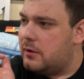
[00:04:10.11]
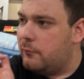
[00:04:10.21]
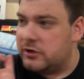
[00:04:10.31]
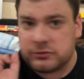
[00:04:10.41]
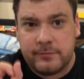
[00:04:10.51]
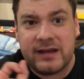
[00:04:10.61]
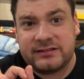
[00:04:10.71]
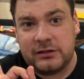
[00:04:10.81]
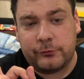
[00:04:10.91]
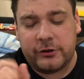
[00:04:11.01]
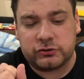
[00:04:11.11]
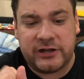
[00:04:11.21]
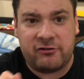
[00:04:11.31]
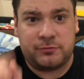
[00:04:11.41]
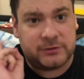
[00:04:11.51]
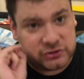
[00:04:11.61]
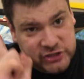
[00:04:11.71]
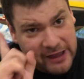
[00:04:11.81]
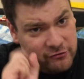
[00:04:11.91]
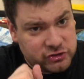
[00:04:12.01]
which makes it a real challenge. But the
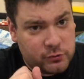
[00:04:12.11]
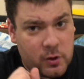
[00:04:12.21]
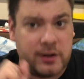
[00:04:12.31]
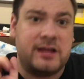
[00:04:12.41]
challenging one